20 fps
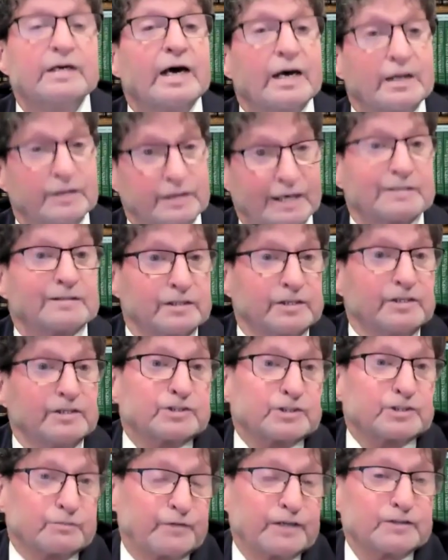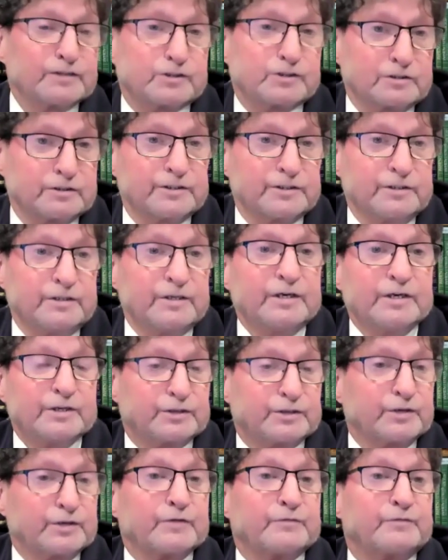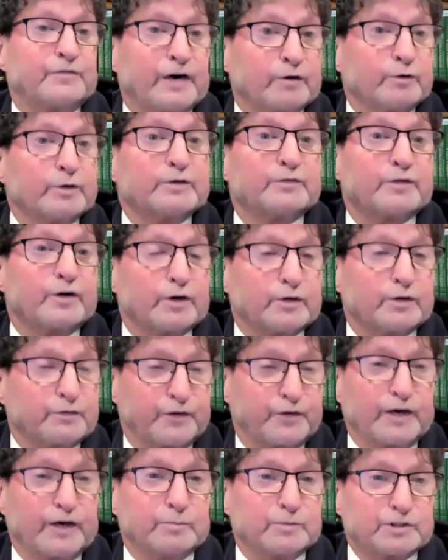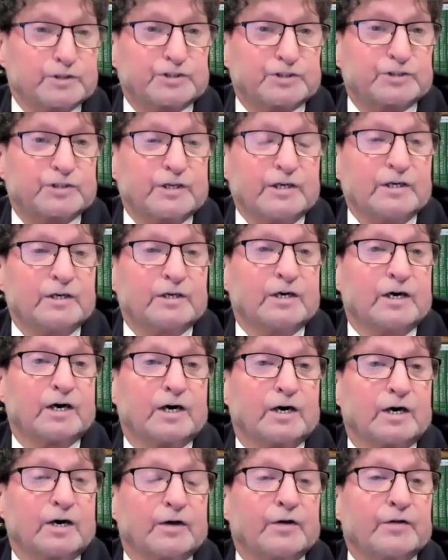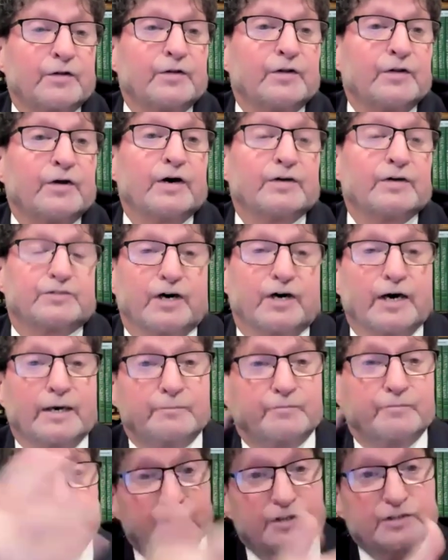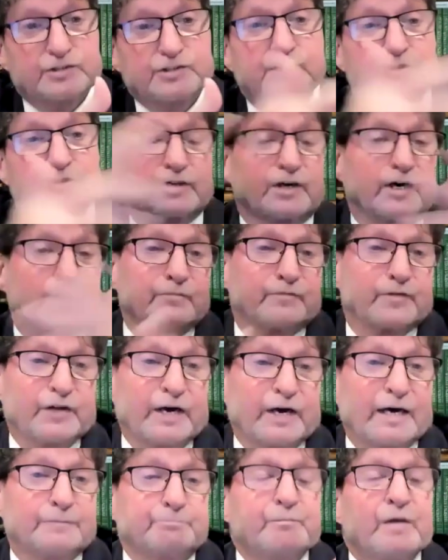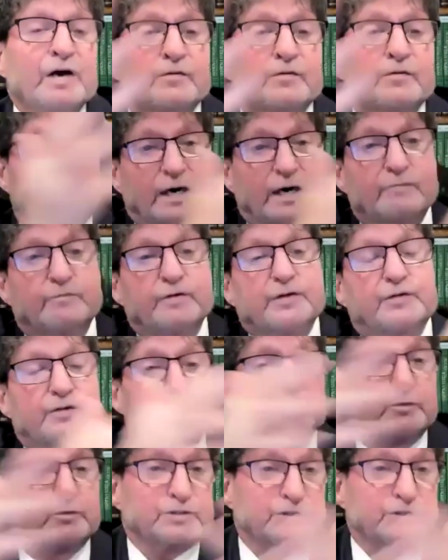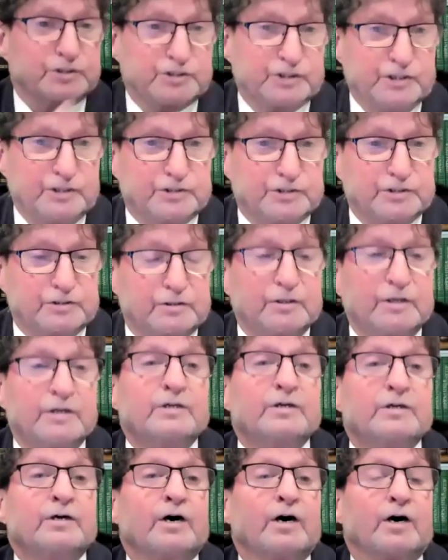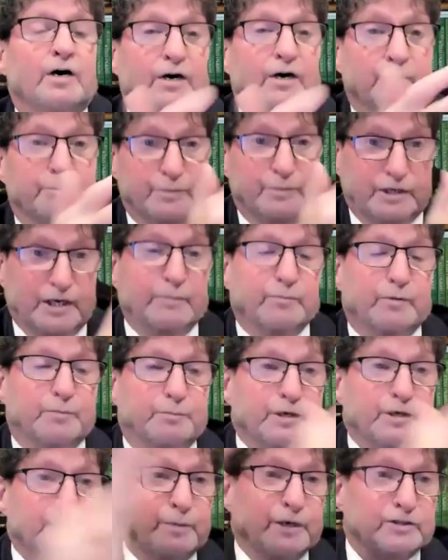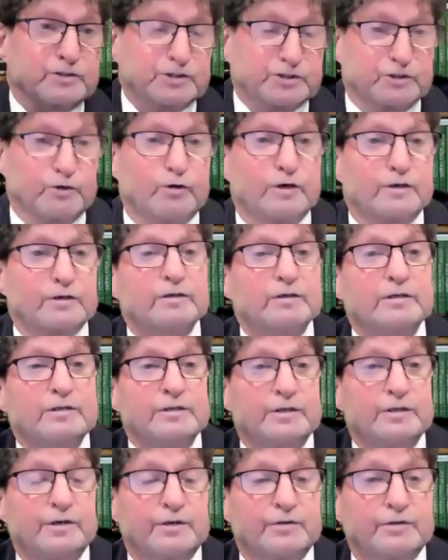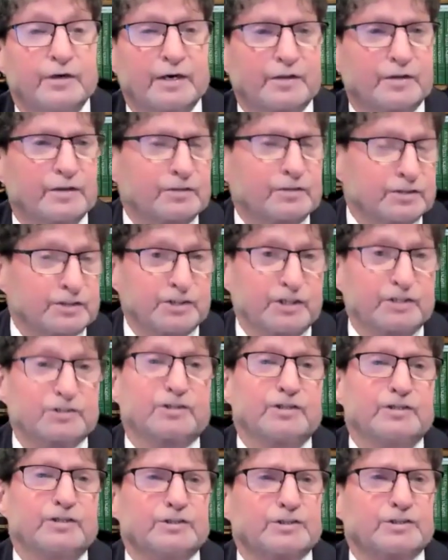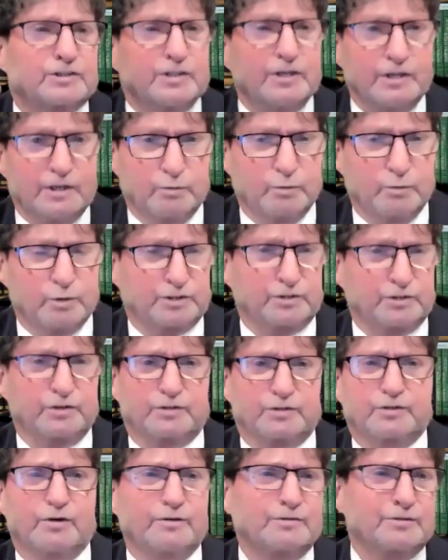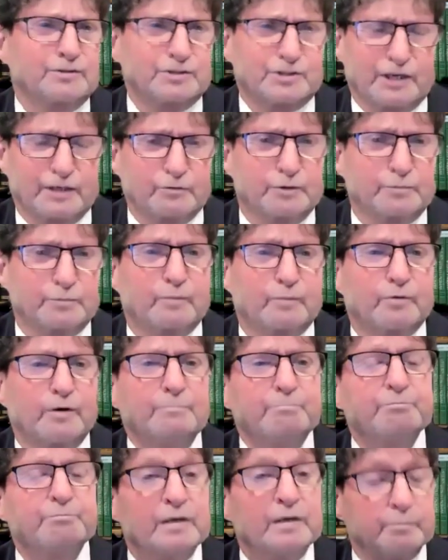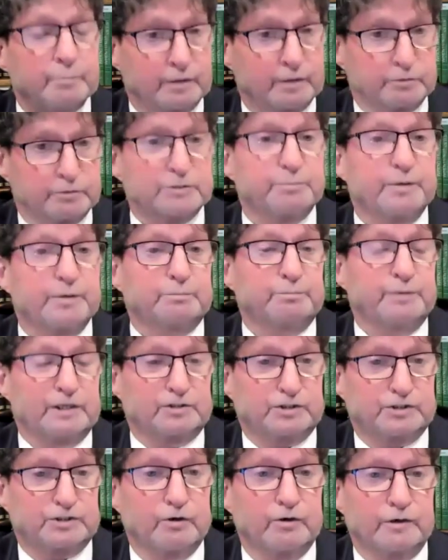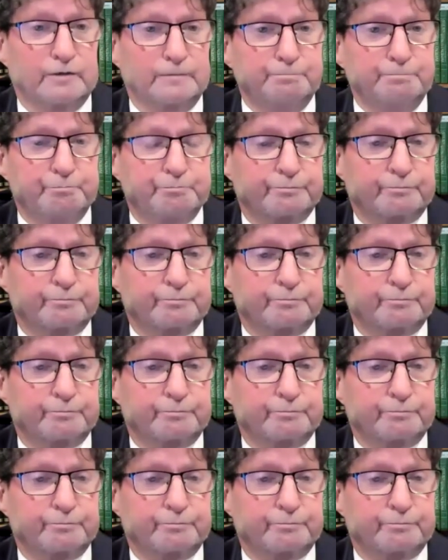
And that leads eventually to the very, very famous a time for this, a time for that. For everything, there was a season. Became a big, big song in, I think, the 60s. Was it the Turtles? I don't remember. But it was a big, big song.